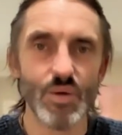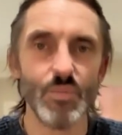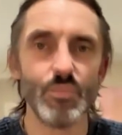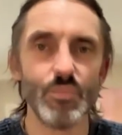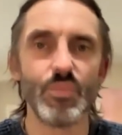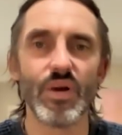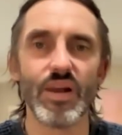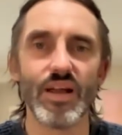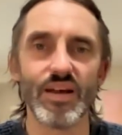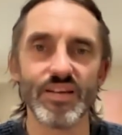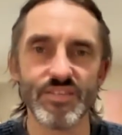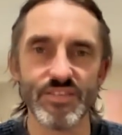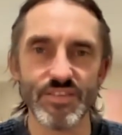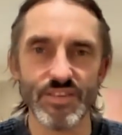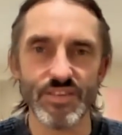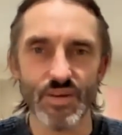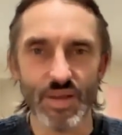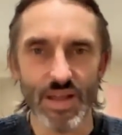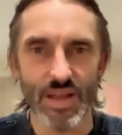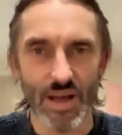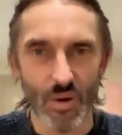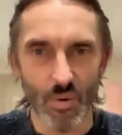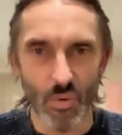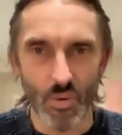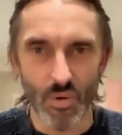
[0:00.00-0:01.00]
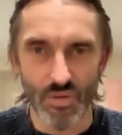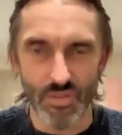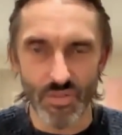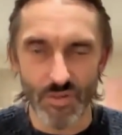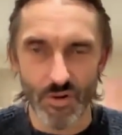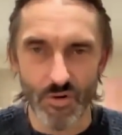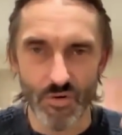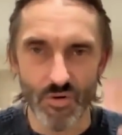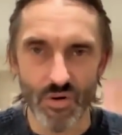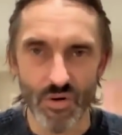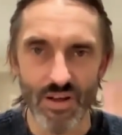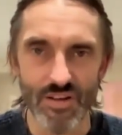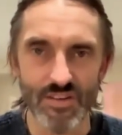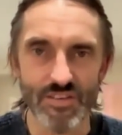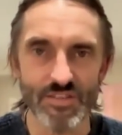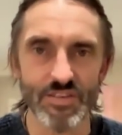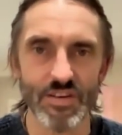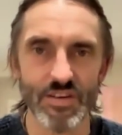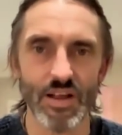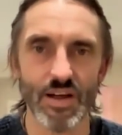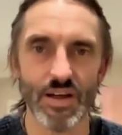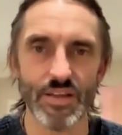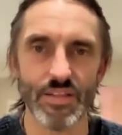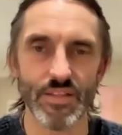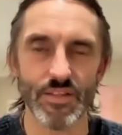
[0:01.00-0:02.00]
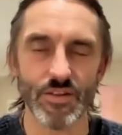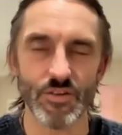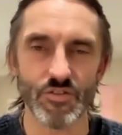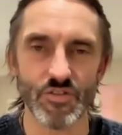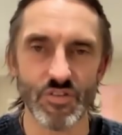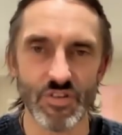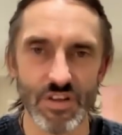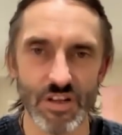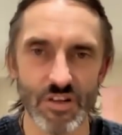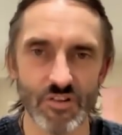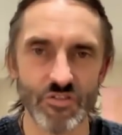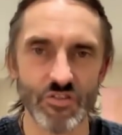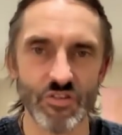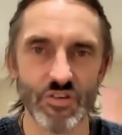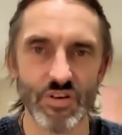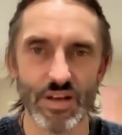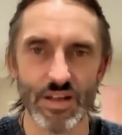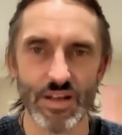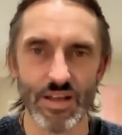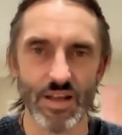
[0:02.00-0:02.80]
Plus you get all of the Christ light that traditionally